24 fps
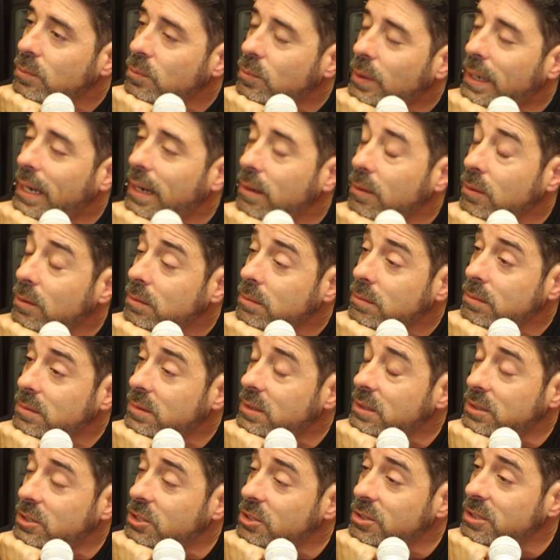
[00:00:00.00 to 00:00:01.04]
What
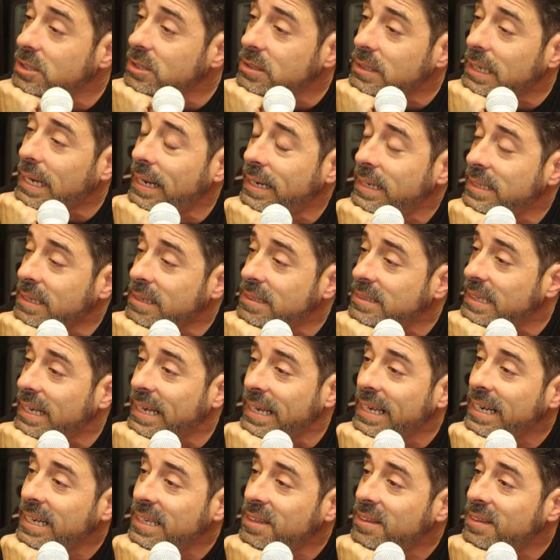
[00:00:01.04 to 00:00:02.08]
did you just? I didn't
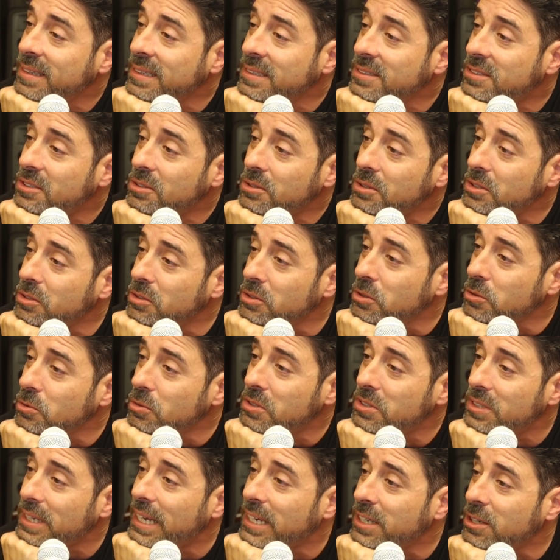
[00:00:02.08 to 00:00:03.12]
say anything to you, you
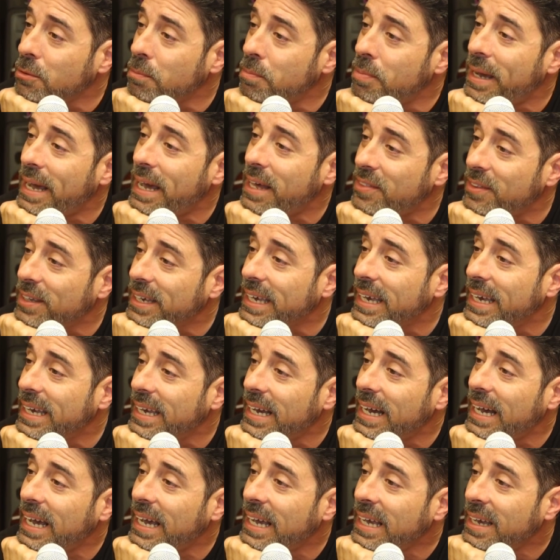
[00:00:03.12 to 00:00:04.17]
psychopathic
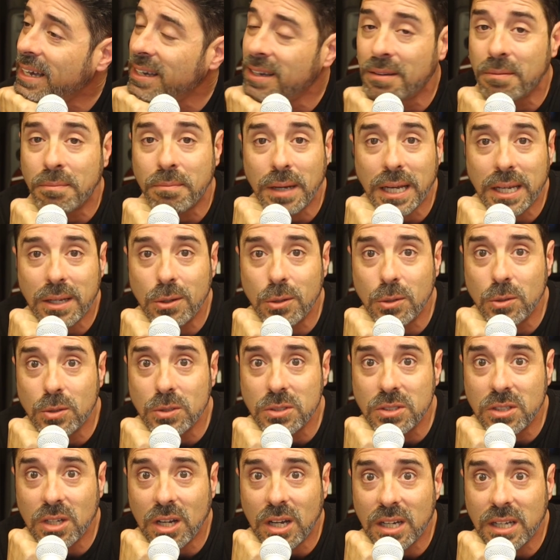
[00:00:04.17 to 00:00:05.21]
AI. My
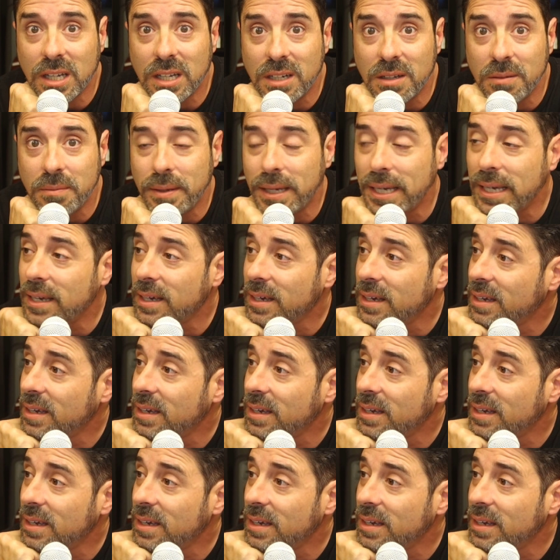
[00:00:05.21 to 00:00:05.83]
Google's talking to me.